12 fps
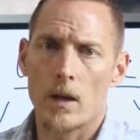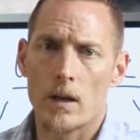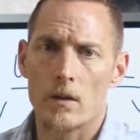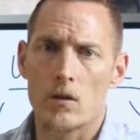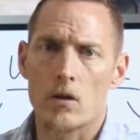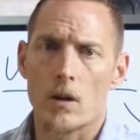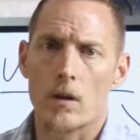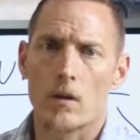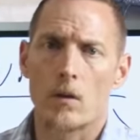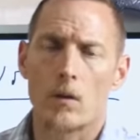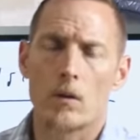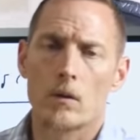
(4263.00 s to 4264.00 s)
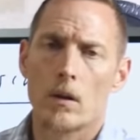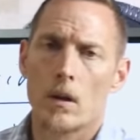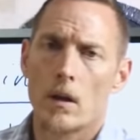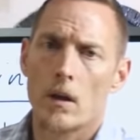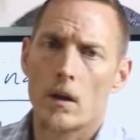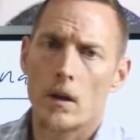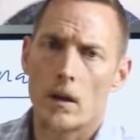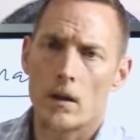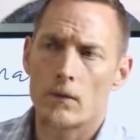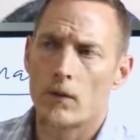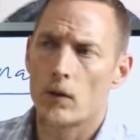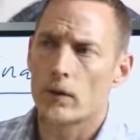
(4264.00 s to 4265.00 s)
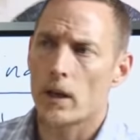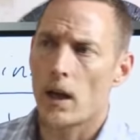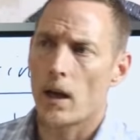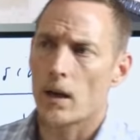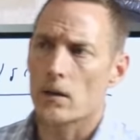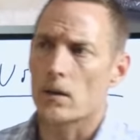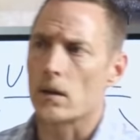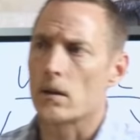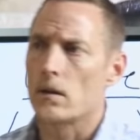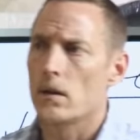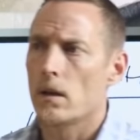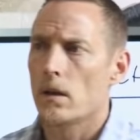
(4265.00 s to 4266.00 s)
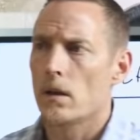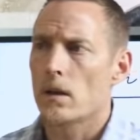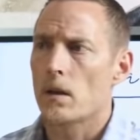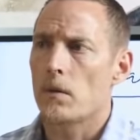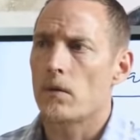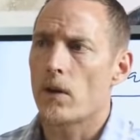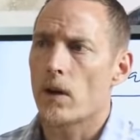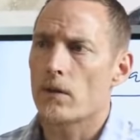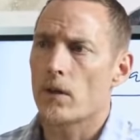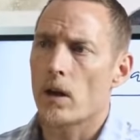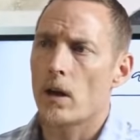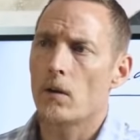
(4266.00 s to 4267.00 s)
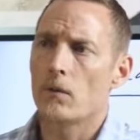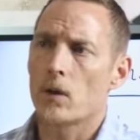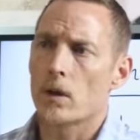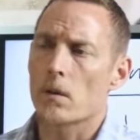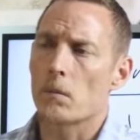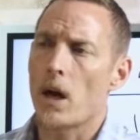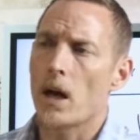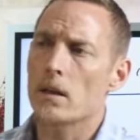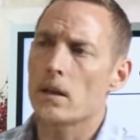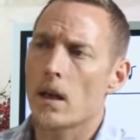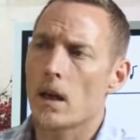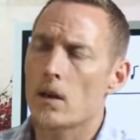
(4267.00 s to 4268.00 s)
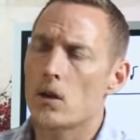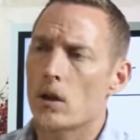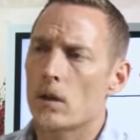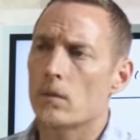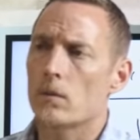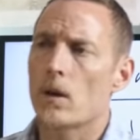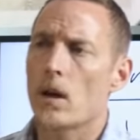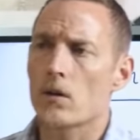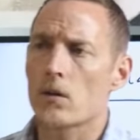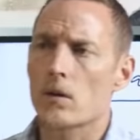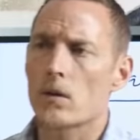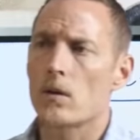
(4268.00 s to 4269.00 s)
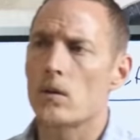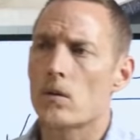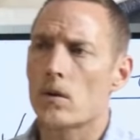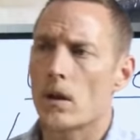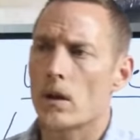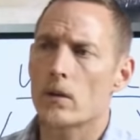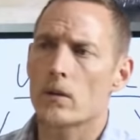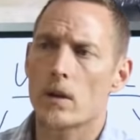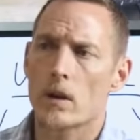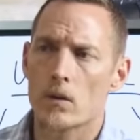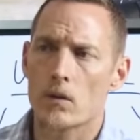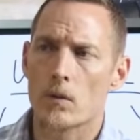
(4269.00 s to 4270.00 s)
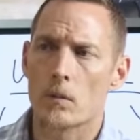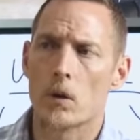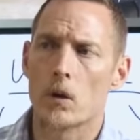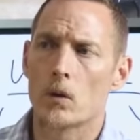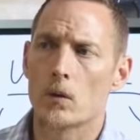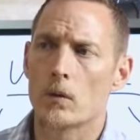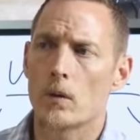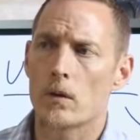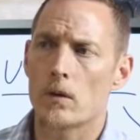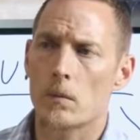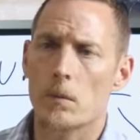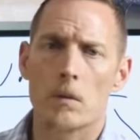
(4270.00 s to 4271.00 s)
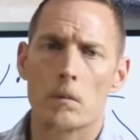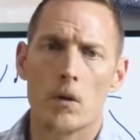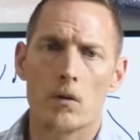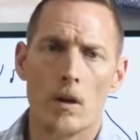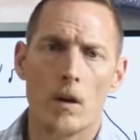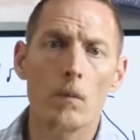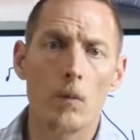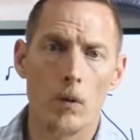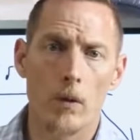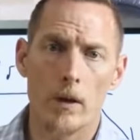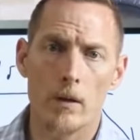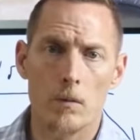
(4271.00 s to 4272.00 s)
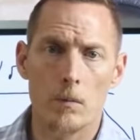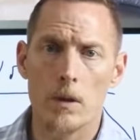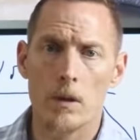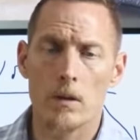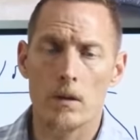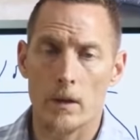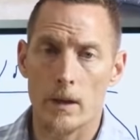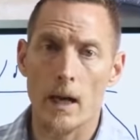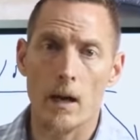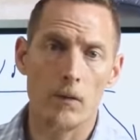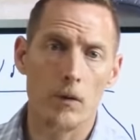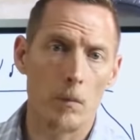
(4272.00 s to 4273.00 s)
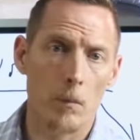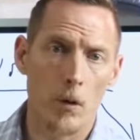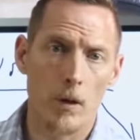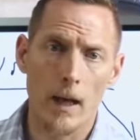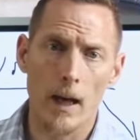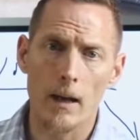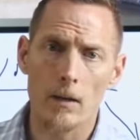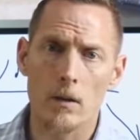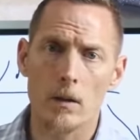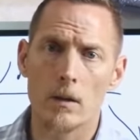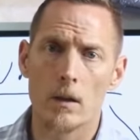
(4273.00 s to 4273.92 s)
and charcoal and fulvic acid can be very, very helpful as a binding agent. And we also use other things for mold. Some of the most helpful things be like alpha lipoic acid,